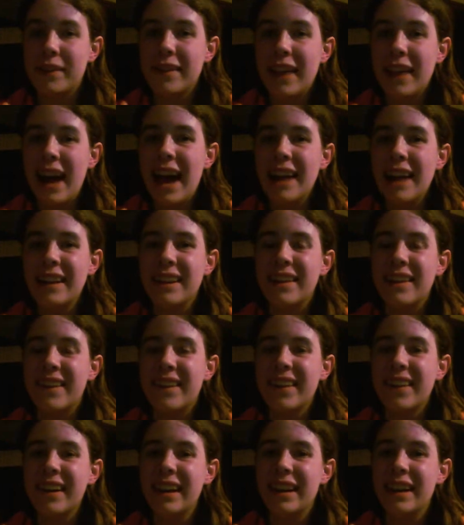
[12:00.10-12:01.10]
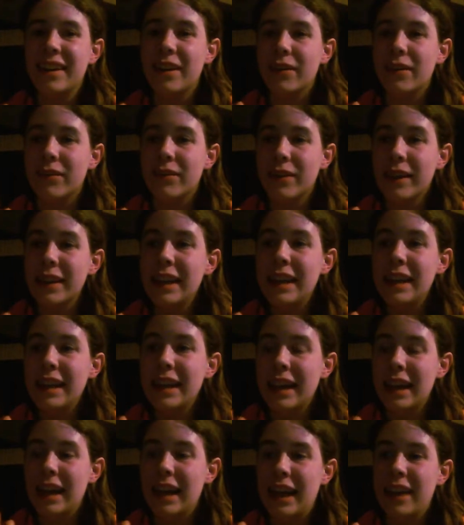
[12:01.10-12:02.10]
Scott and Courtney are a
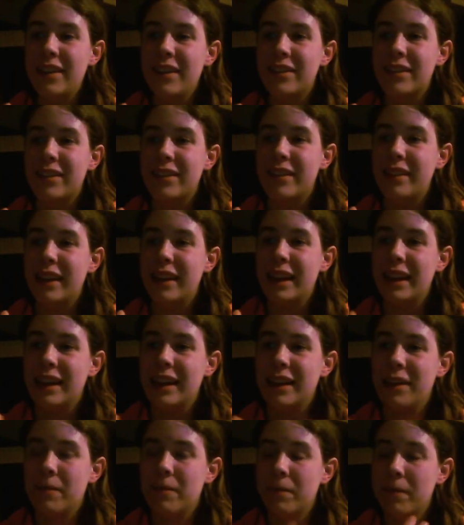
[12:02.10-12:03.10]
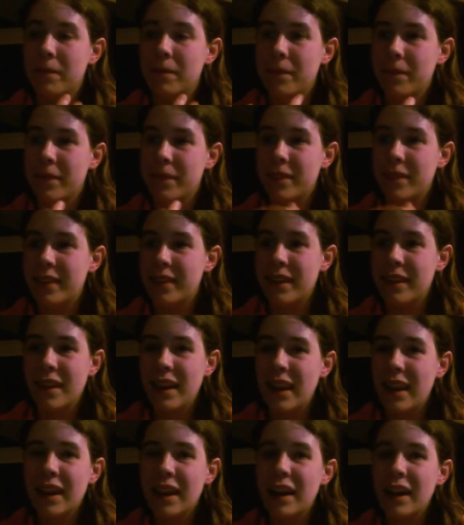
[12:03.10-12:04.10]
really interesting
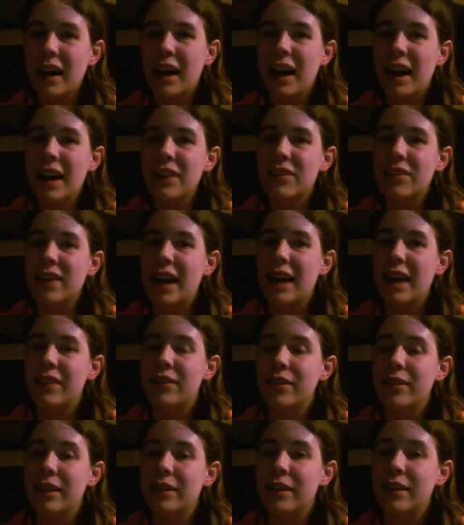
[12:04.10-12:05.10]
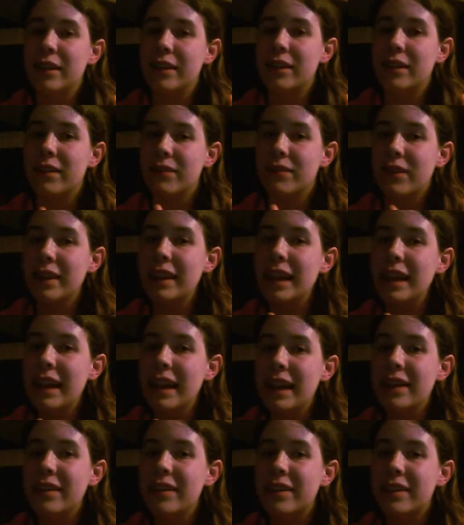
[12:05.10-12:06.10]
contrast to each other. A
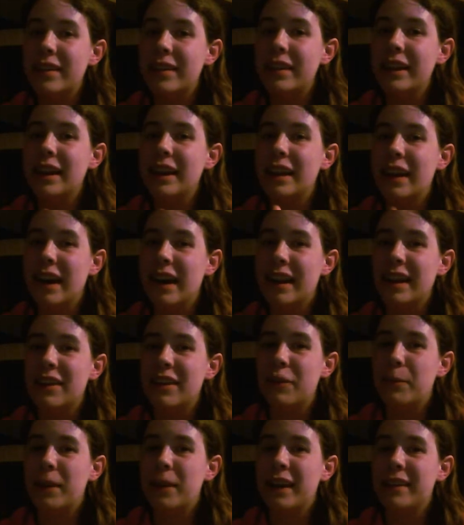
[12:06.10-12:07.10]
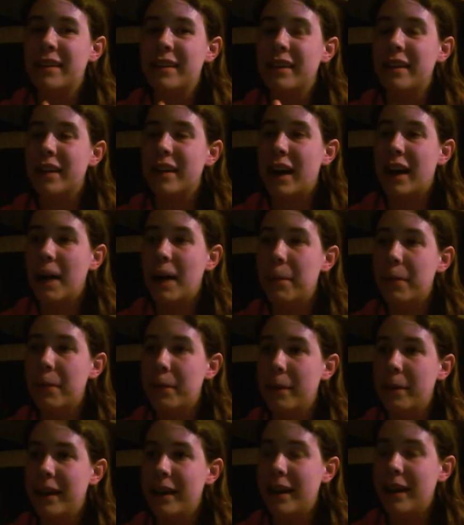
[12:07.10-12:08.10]
really interesting and unexpected
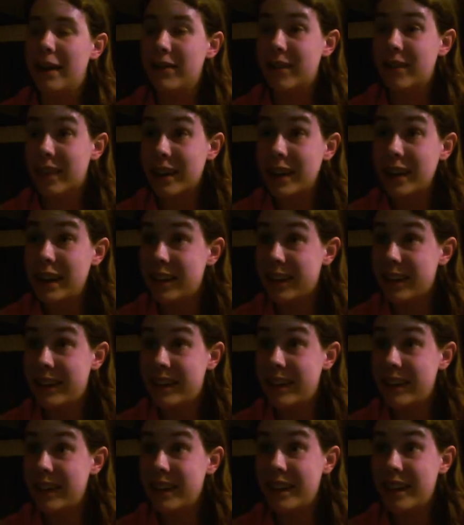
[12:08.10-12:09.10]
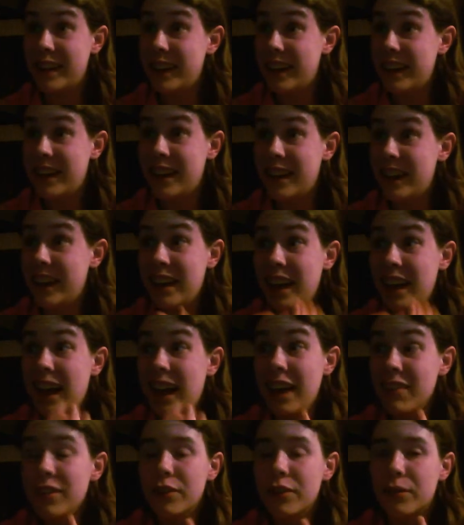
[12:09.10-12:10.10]
compliment. I'm
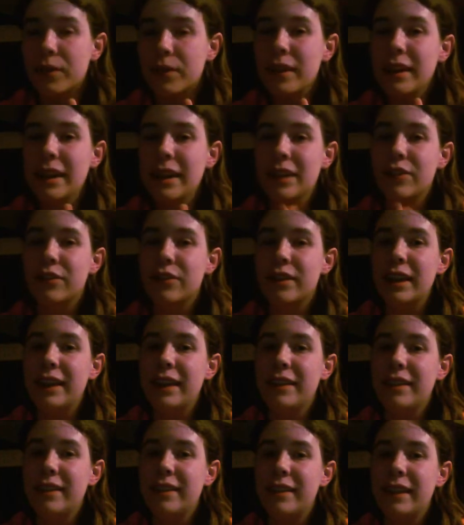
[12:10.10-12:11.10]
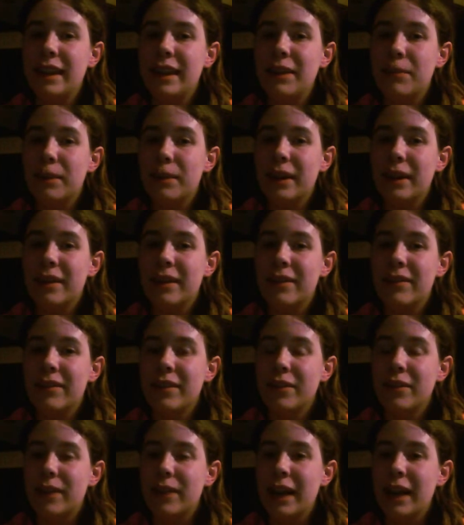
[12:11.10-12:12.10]
just really intrigued to see where
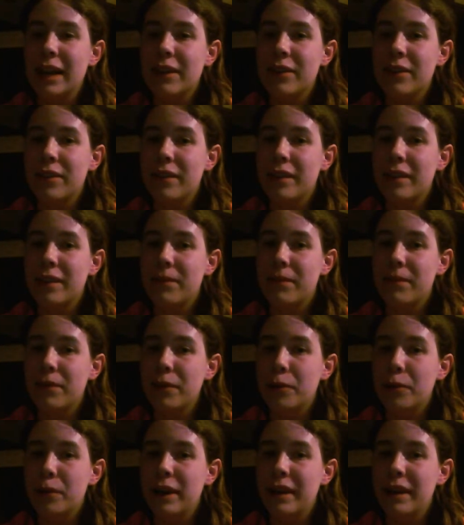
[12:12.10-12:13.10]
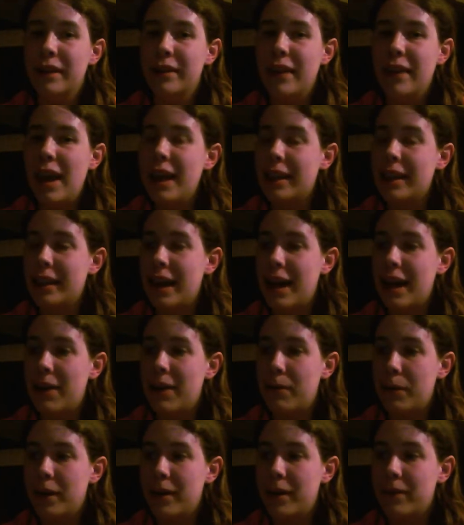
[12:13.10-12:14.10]
the writers are going to take
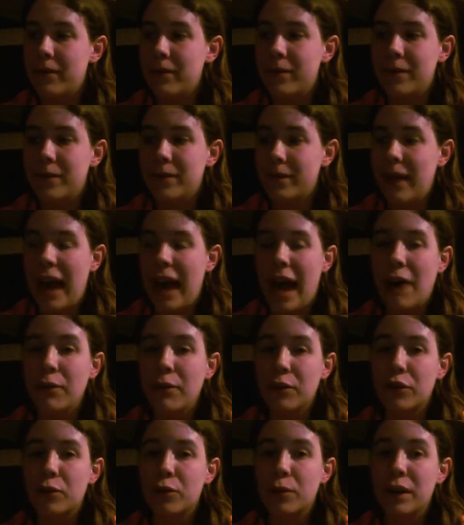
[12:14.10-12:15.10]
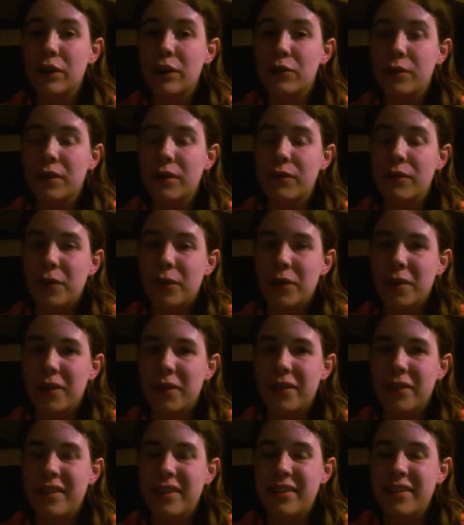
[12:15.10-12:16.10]
that. Where, how it's going to
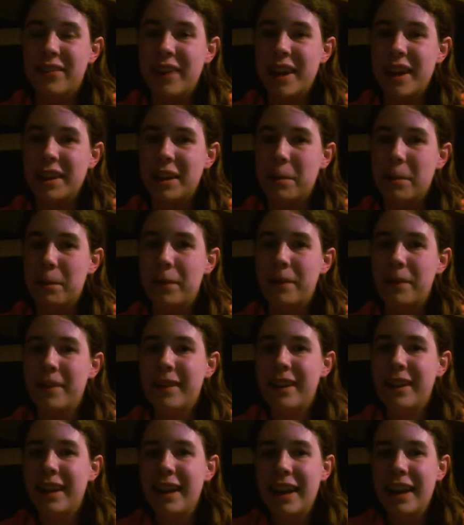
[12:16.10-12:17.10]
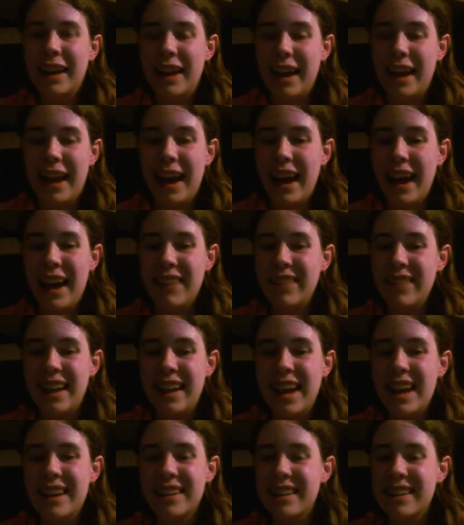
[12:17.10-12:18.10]
unfold and develop. I'm
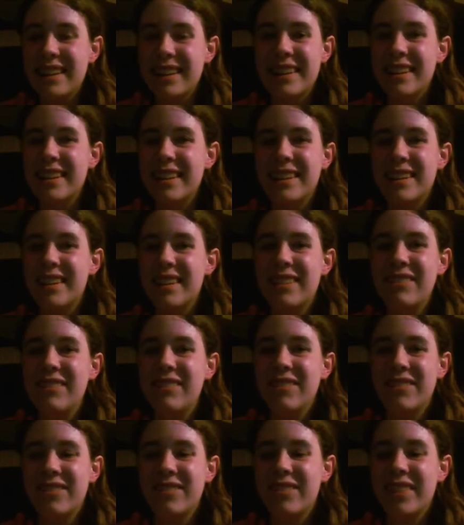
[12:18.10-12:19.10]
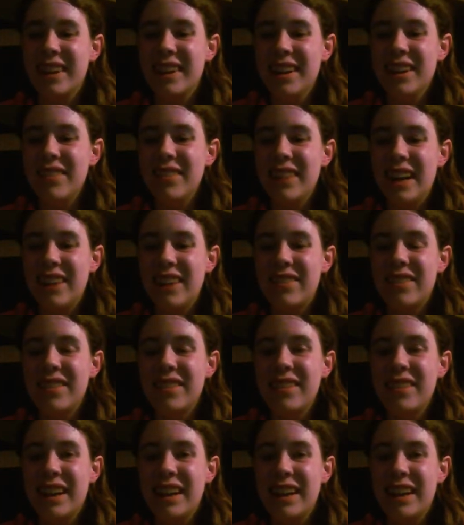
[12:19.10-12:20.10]
gonna be
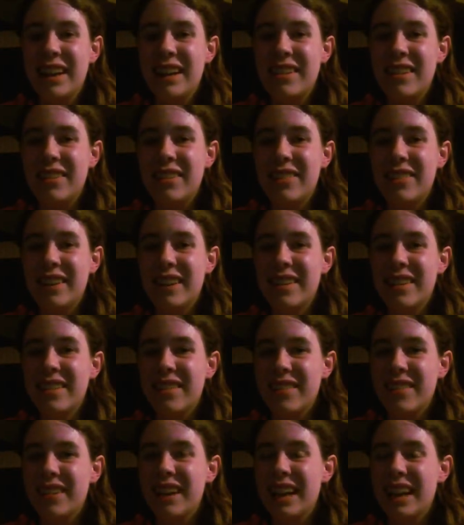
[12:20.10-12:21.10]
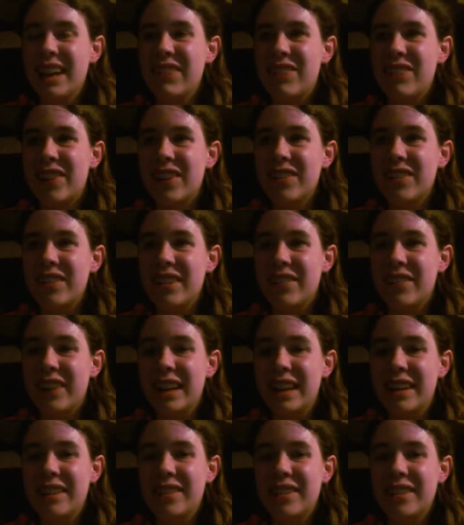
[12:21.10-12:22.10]
absolutely honest about what I personally
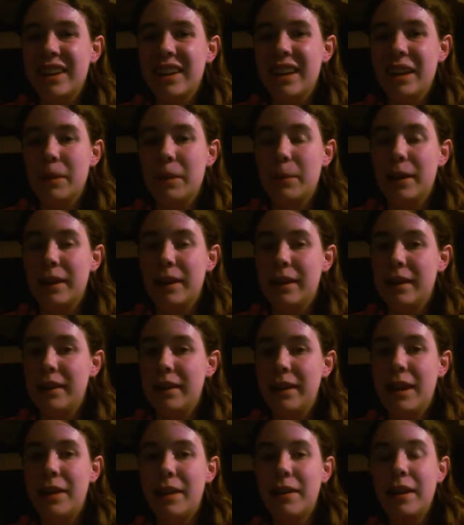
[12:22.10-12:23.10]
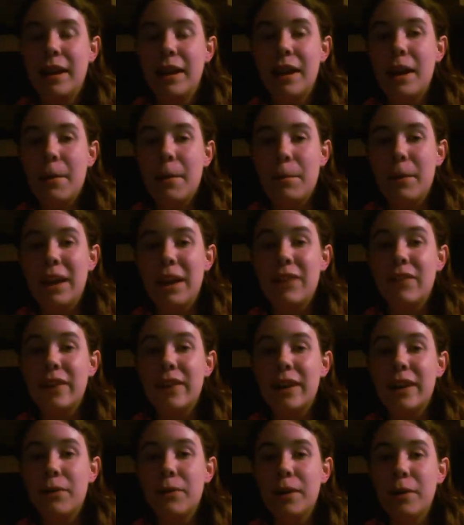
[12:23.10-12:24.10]
find intriguing about it, and that may
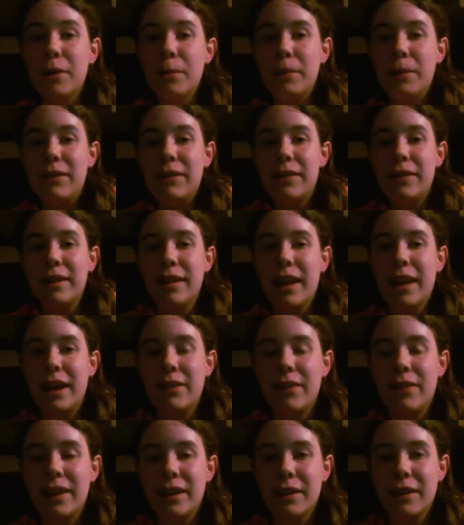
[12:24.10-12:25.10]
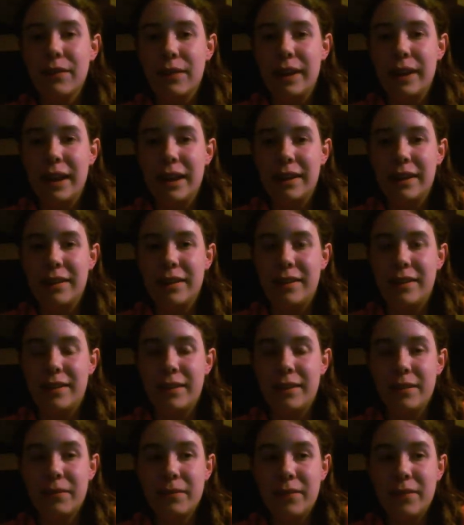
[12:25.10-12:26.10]
very well be what a lot of other
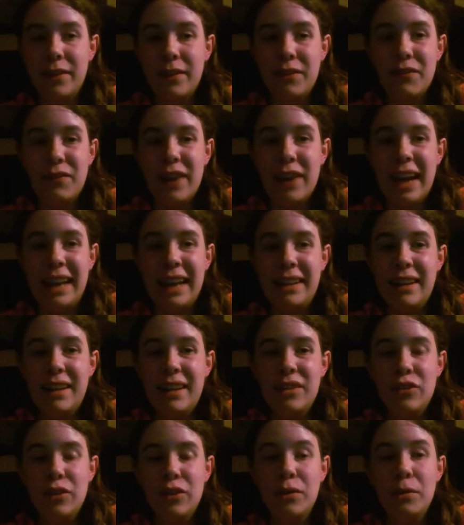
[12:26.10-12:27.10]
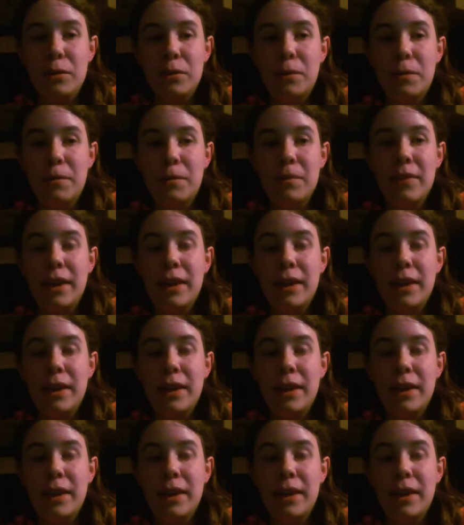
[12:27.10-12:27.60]
fans find in it too.